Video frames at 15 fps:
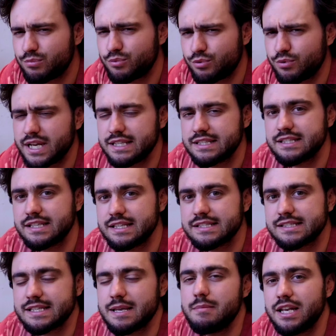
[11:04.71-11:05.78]
pretty
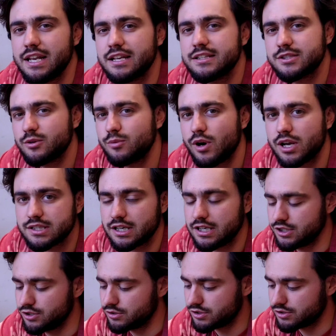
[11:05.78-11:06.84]
similar to what
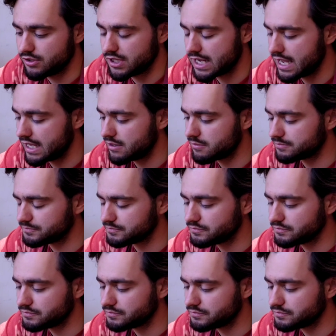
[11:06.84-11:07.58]
I do today,